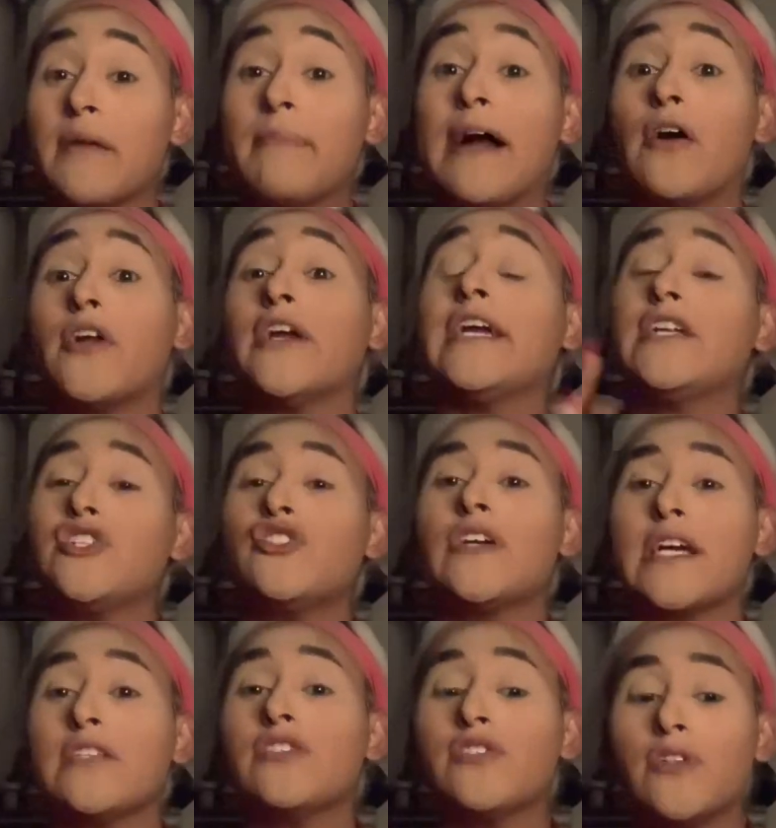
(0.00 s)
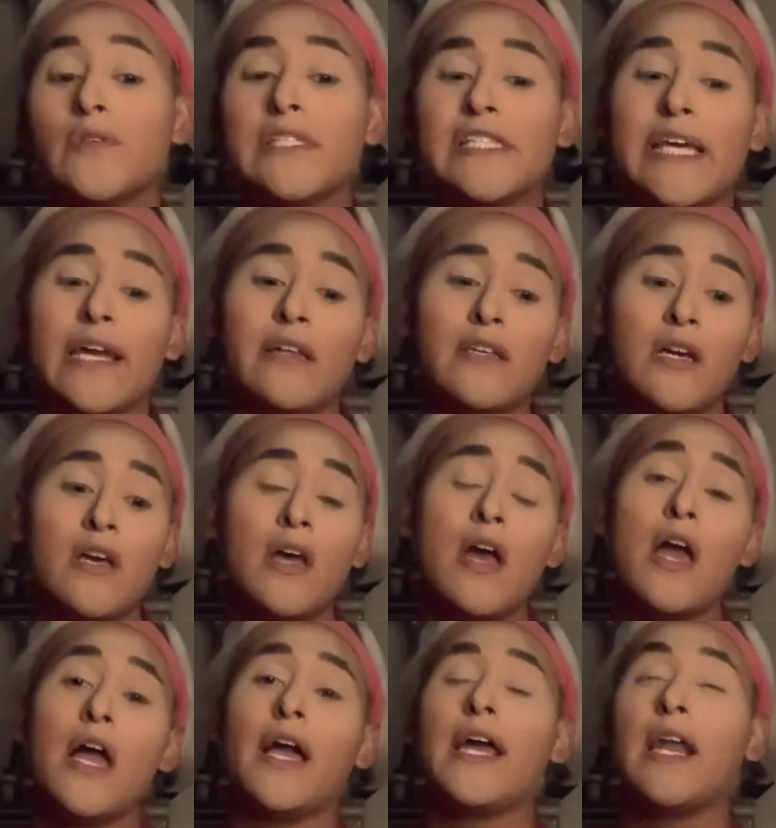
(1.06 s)
powder in translucent,
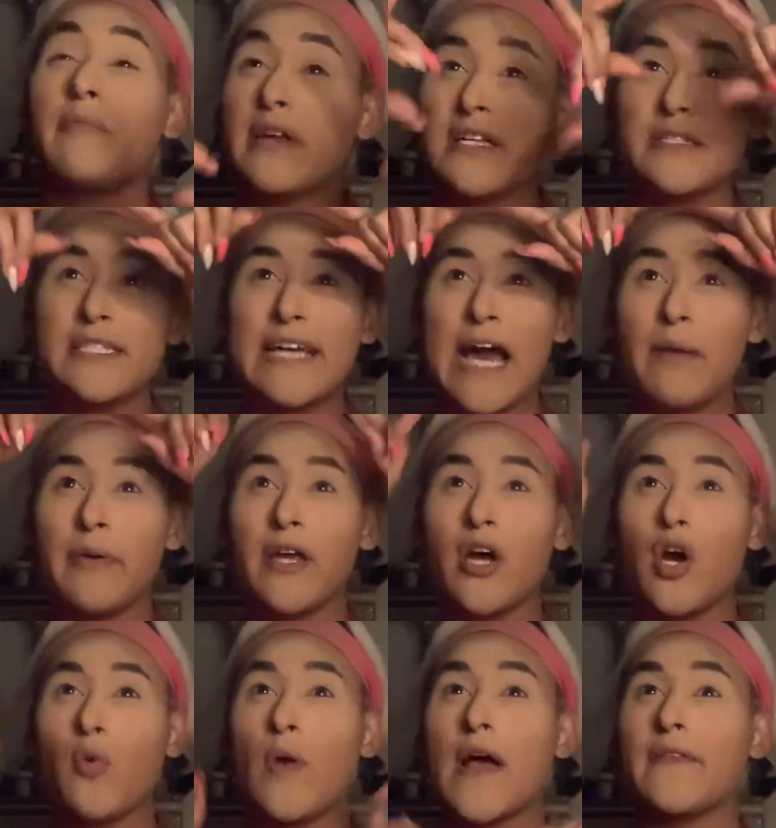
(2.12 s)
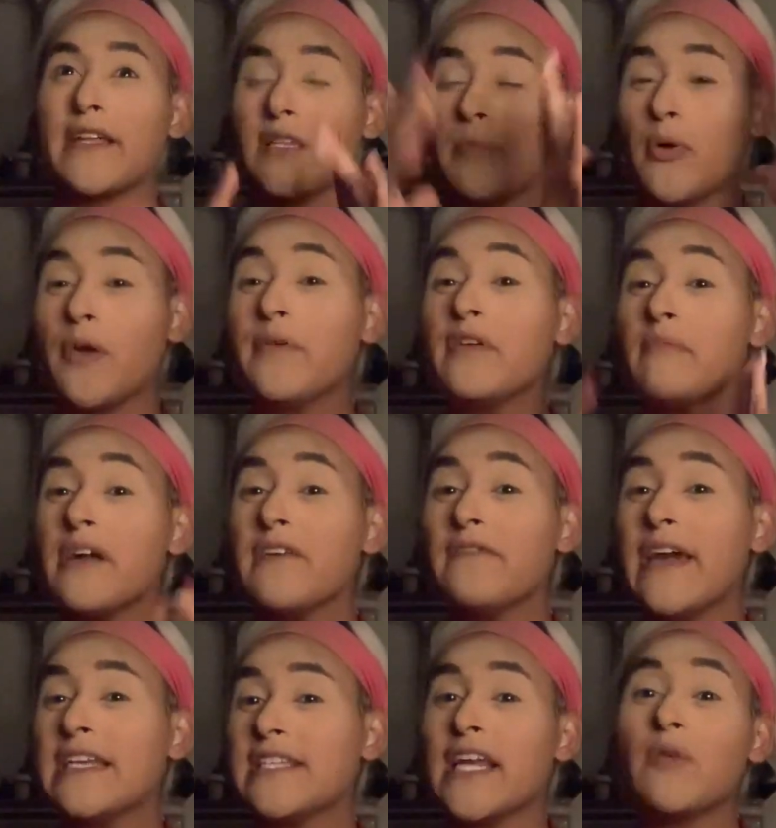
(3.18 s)
and I'm gonna dab it around like the perimeter of my
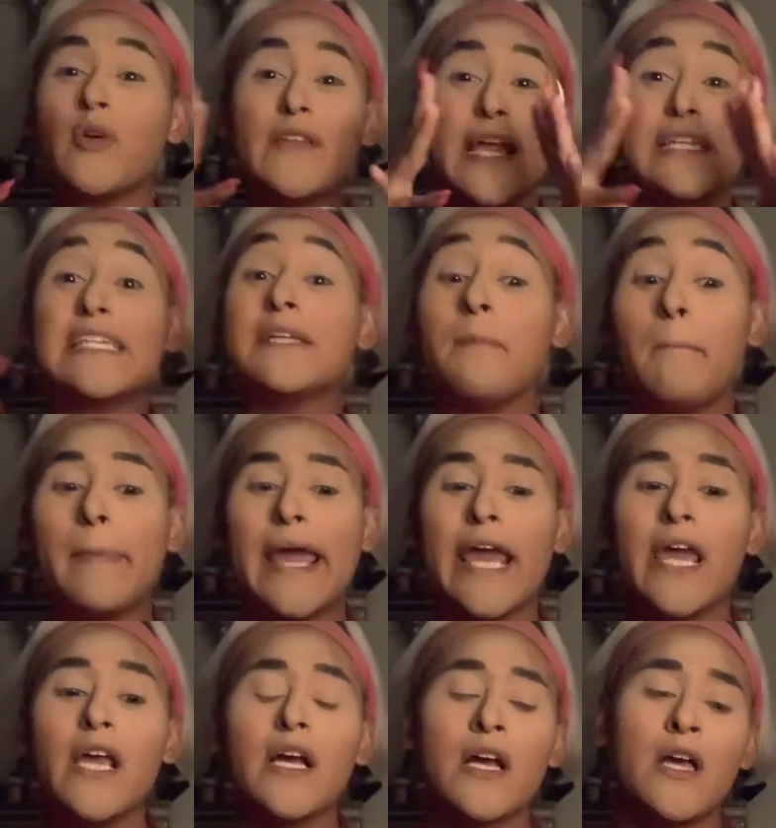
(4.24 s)
face, anywhere that I didn't bake.